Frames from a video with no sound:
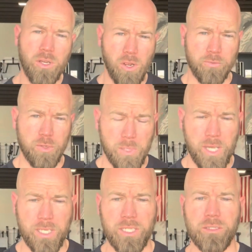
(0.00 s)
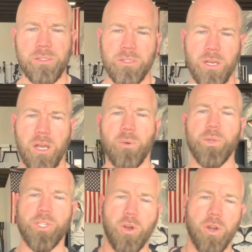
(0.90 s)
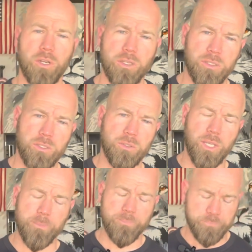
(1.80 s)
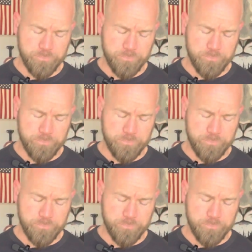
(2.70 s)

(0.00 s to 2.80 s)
of your body with your heart. Okay,